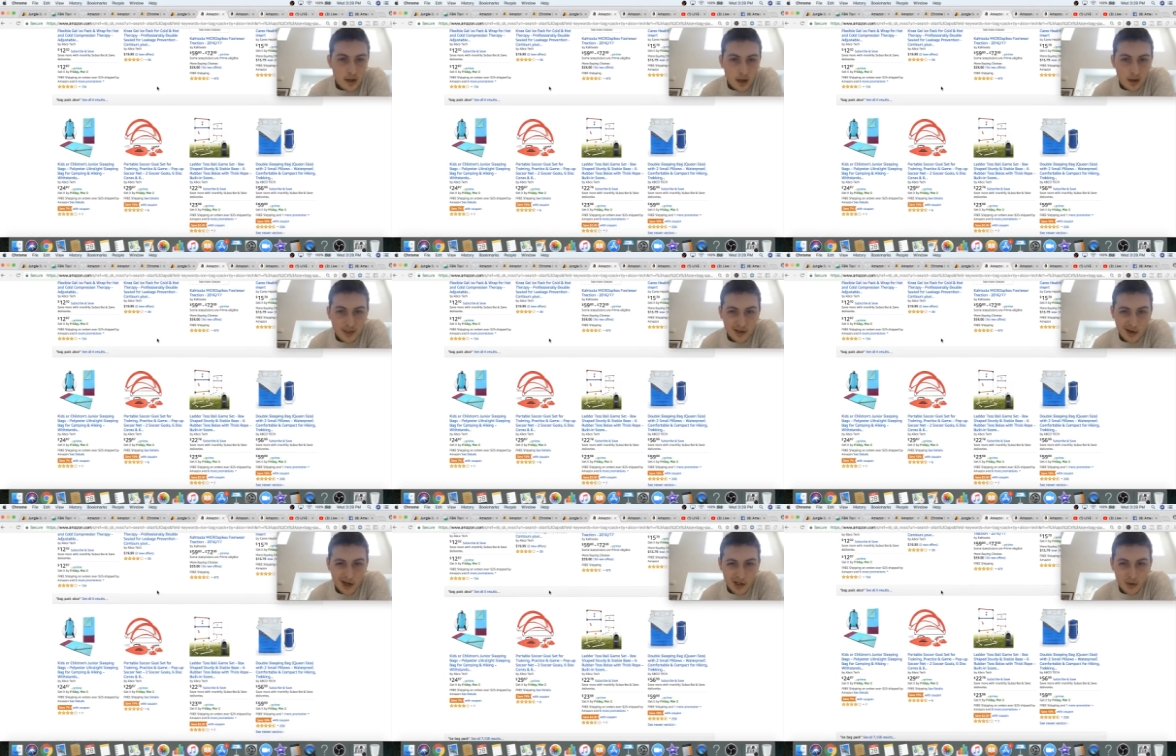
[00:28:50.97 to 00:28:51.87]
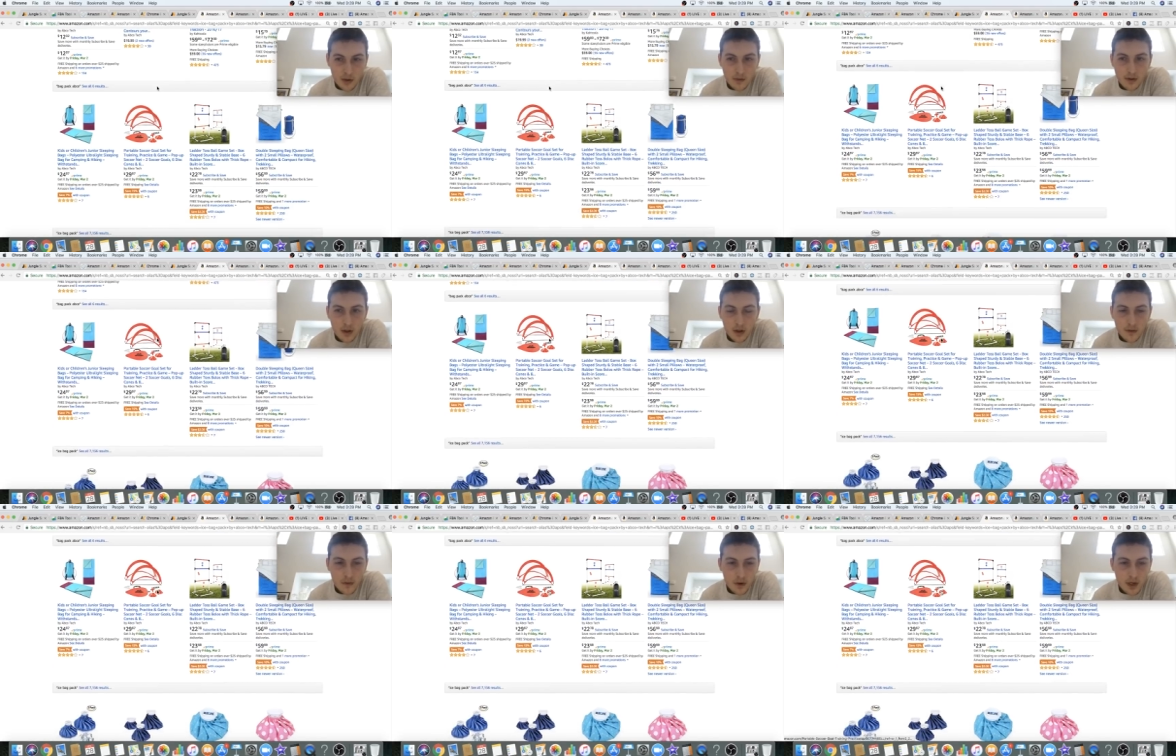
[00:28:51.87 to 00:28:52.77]
because I'm not sure what I'm really looking
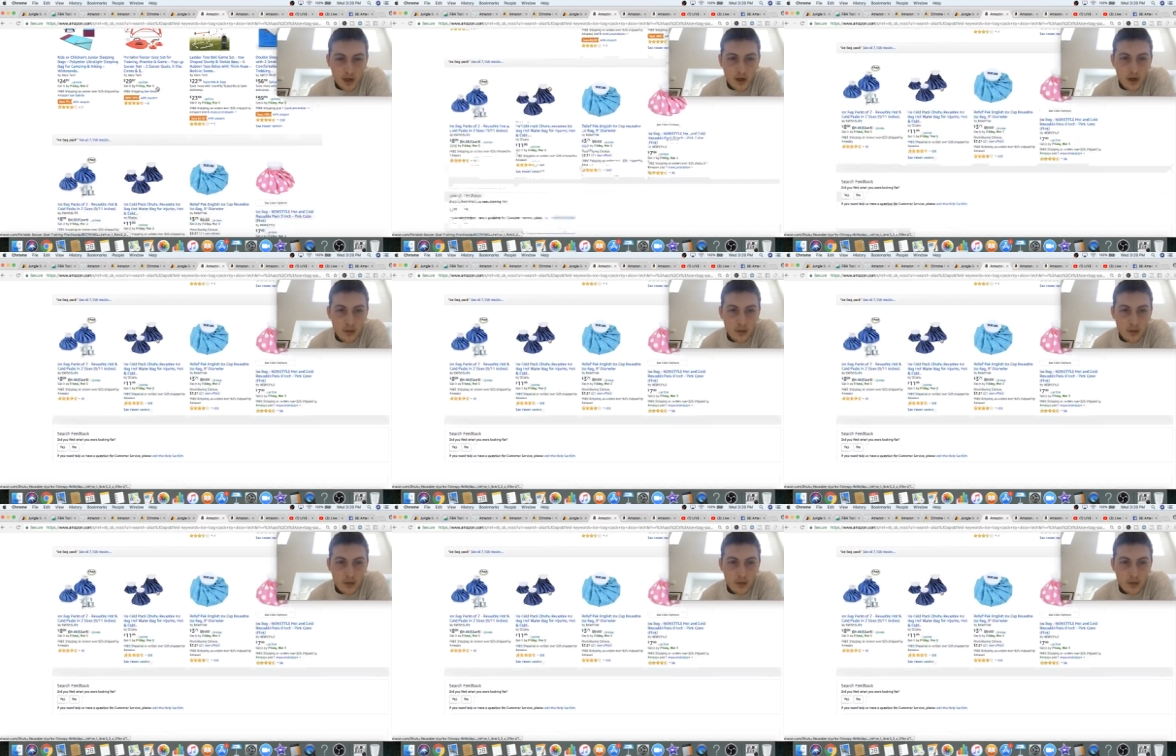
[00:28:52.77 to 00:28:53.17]
for here.